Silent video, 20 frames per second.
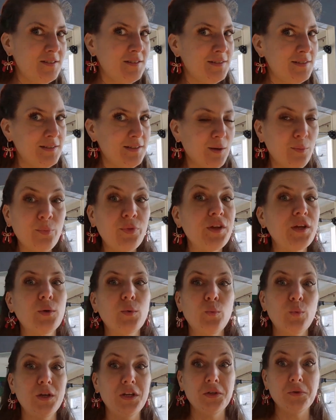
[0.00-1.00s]

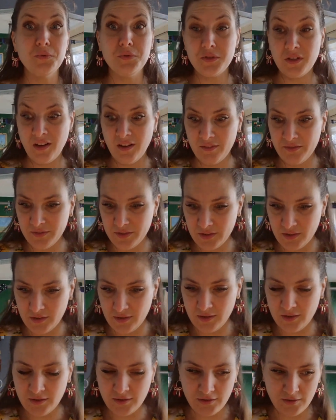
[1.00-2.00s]
something we use often.